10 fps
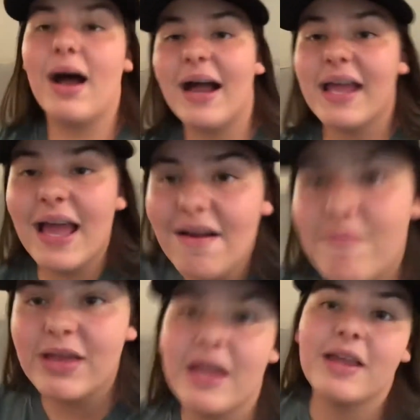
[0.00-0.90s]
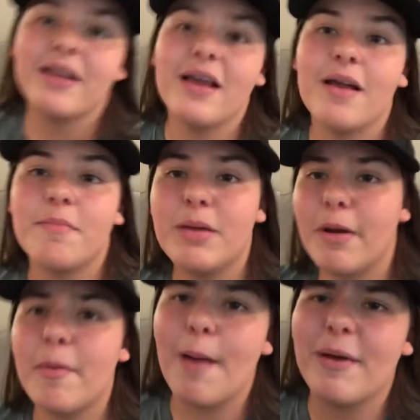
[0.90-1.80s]
I have been, me and my
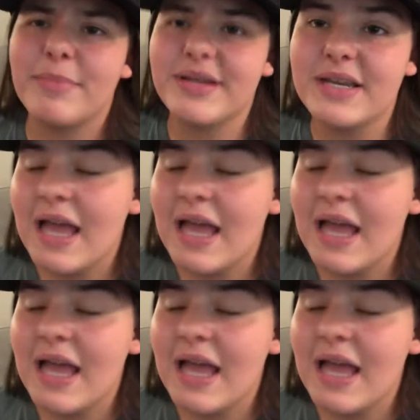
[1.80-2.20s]
mom have been